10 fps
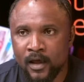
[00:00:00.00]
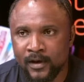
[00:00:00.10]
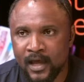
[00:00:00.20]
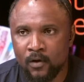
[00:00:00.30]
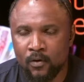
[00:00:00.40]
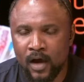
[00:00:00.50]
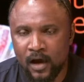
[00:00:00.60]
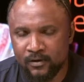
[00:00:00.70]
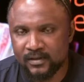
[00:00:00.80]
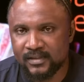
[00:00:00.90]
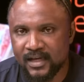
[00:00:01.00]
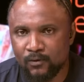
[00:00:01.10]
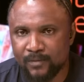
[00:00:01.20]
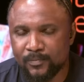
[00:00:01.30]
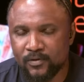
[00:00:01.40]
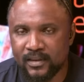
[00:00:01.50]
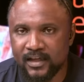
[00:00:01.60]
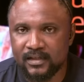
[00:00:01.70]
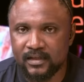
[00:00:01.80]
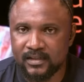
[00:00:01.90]
Now, I understand why people
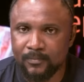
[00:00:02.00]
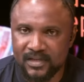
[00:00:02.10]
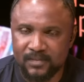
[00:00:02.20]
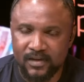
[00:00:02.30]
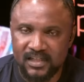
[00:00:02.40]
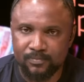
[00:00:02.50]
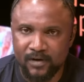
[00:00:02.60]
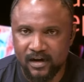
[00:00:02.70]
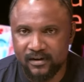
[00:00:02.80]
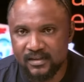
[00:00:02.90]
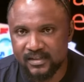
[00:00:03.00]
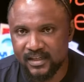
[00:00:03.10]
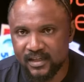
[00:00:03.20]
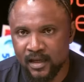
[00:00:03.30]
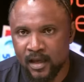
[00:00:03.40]
think it's a misplaced priority